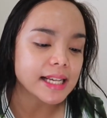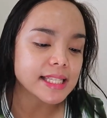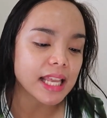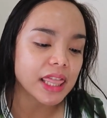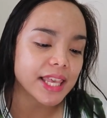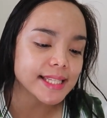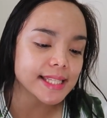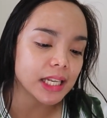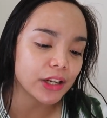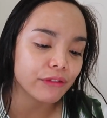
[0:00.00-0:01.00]
As in,
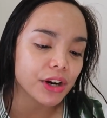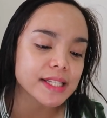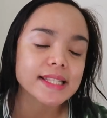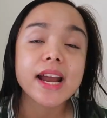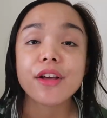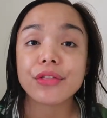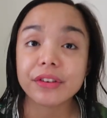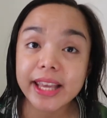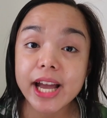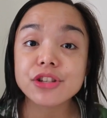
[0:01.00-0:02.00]
this delivers
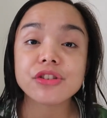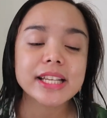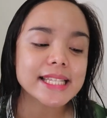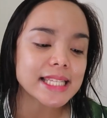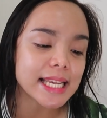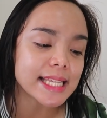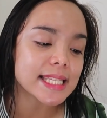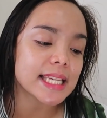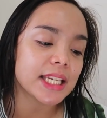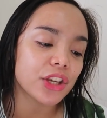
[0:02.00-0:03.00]

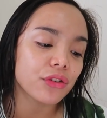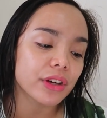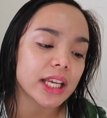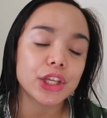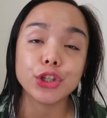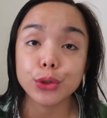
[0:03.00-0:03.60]
360-degree